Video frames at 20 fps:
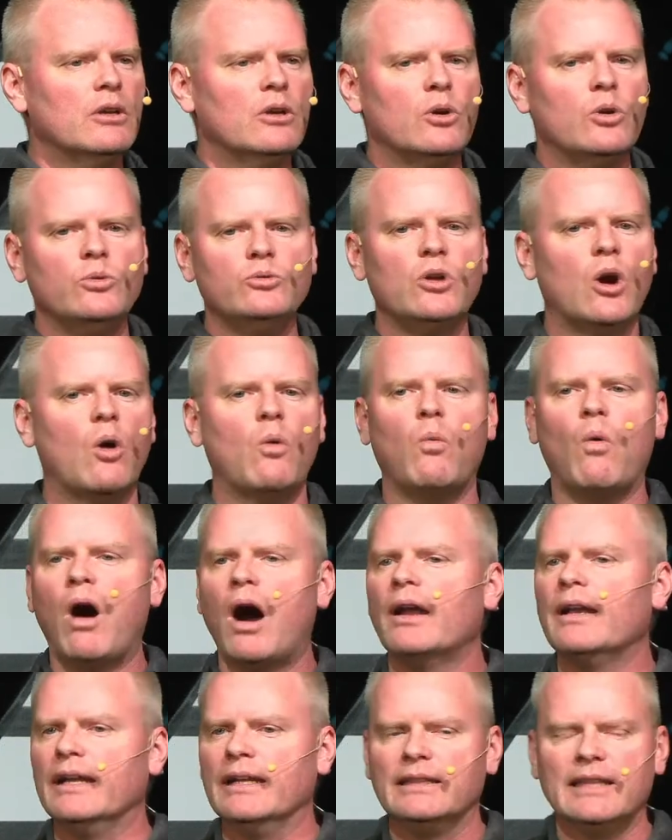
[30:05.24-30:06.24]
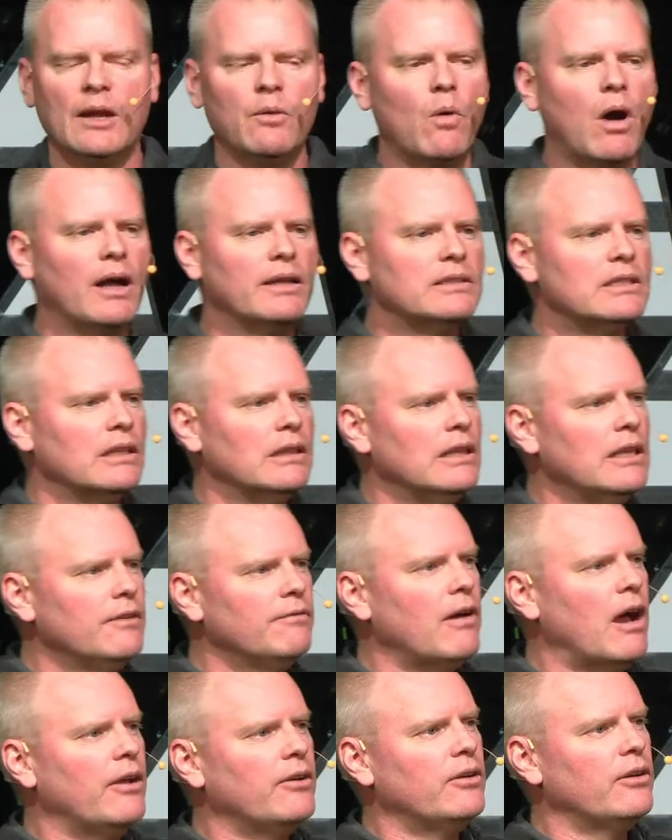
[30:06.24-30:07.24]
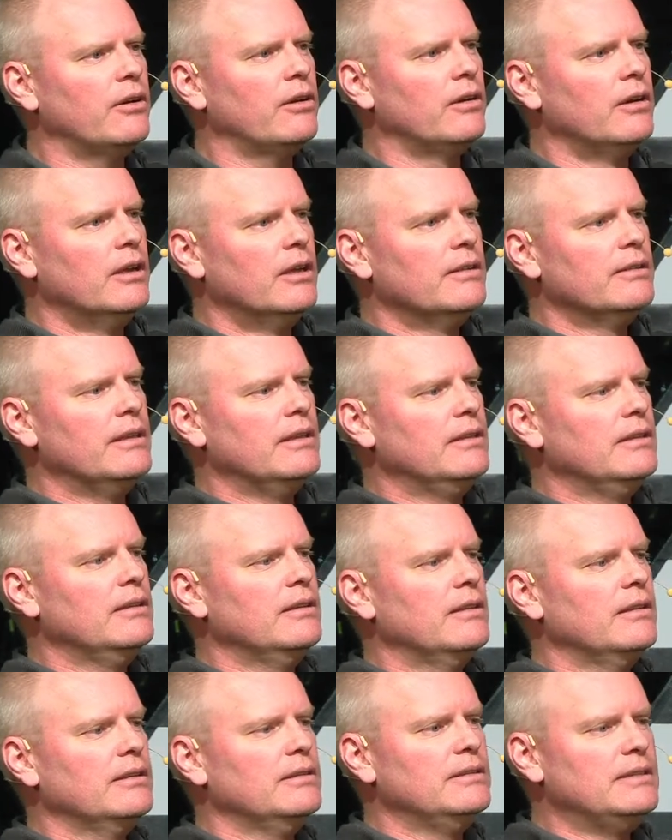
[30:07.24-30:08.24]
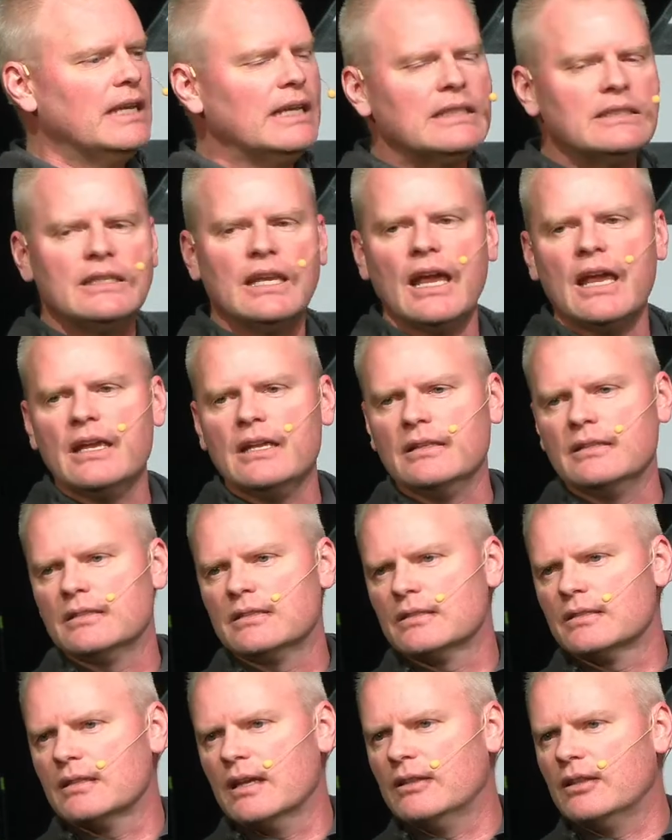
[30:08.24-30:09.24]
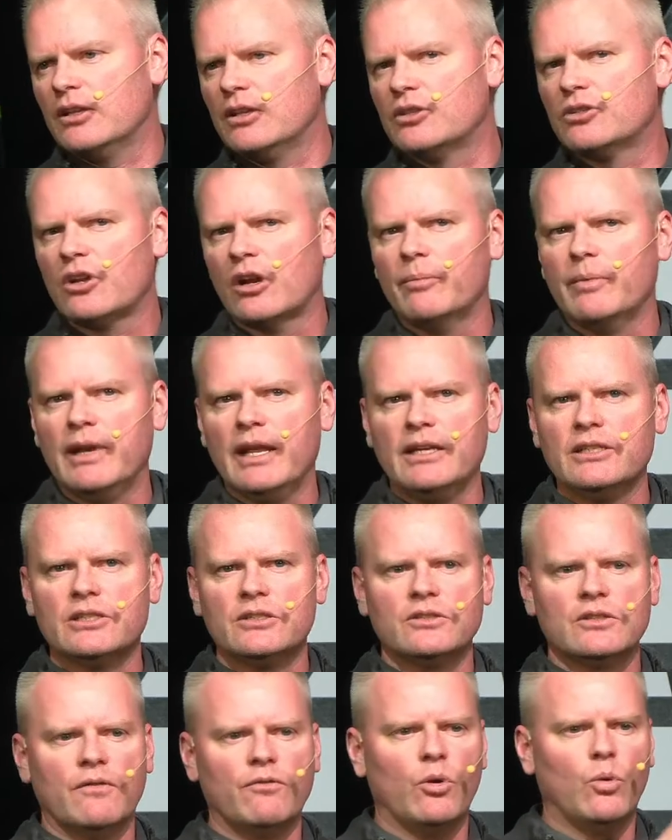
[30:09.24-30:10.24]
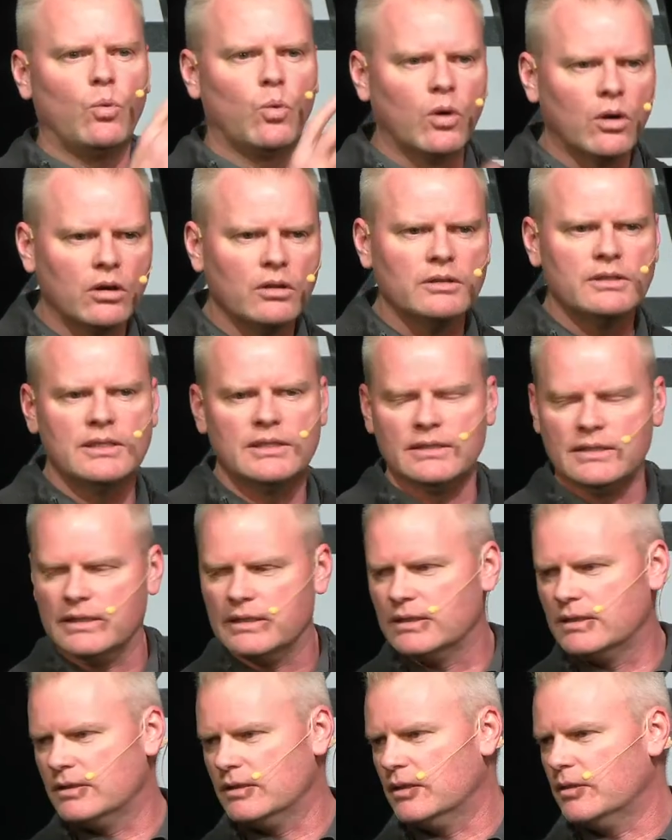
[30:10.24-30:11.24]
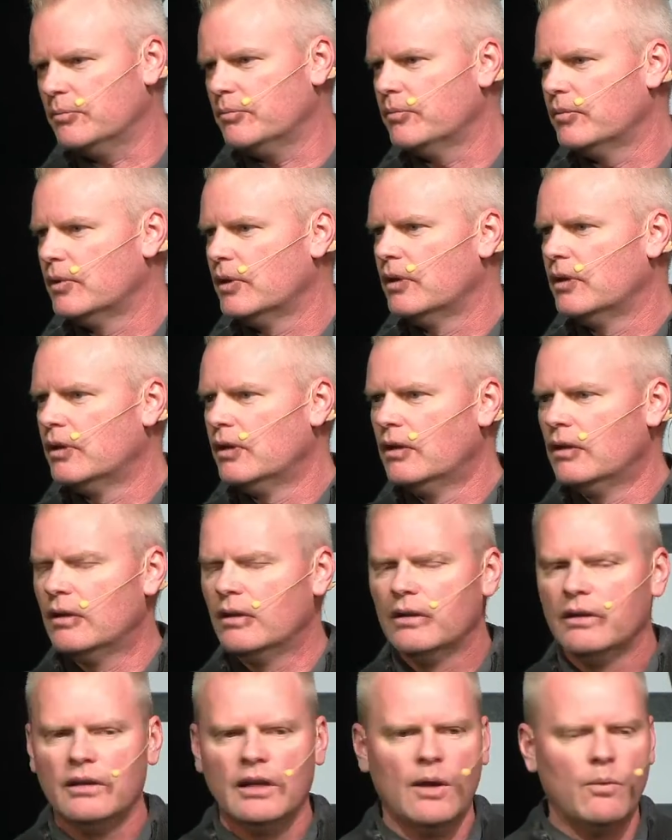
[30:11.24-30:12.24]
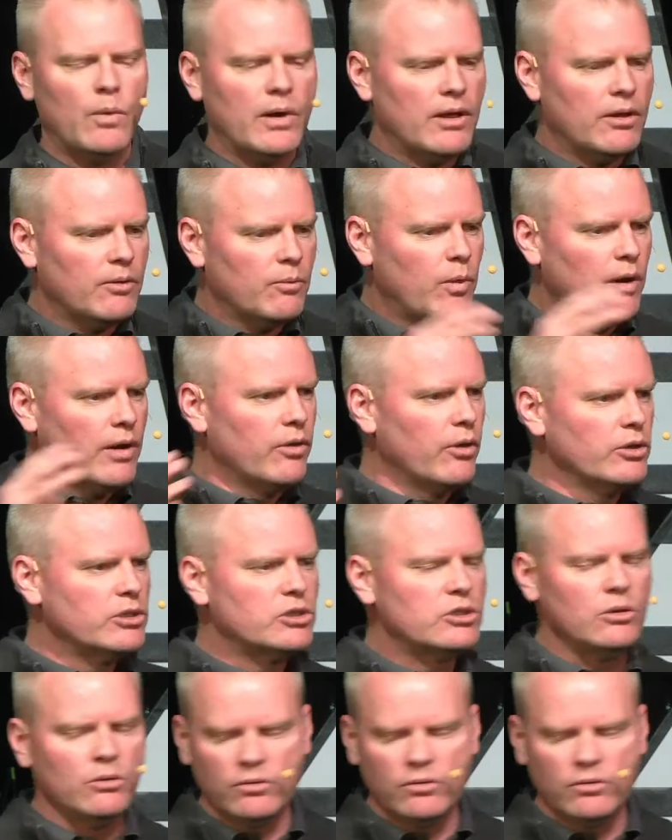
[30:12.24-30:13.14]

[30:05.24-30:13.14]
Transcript: who don't want it. They want to live under the, the dictates and the determinations of the world system. And where, where those two